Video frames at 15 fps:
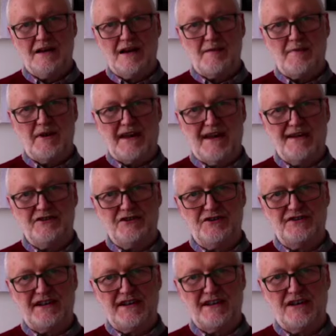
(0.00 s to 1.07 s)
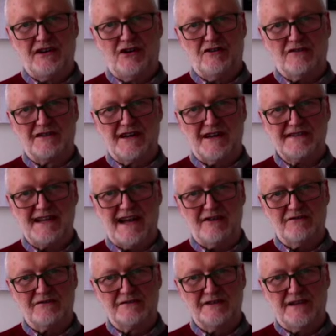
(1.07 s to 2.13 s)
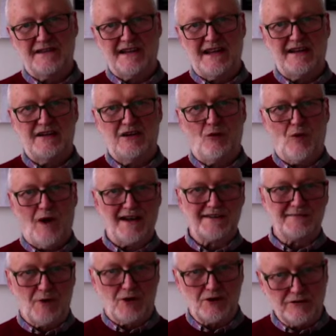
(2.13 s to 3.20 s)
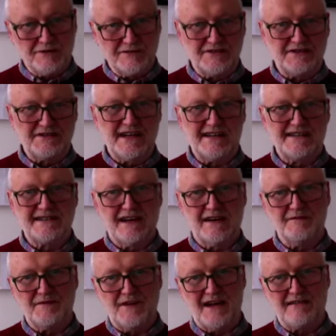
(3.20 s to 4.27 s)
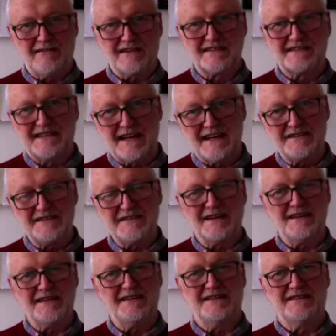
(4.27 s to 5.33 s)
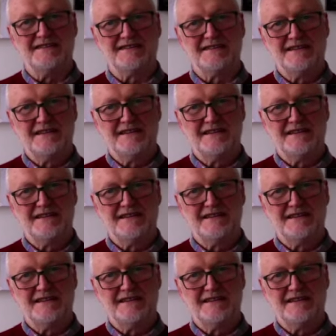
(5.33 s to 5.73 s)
I began using card cutouts and then wax models to test out various staging ideas,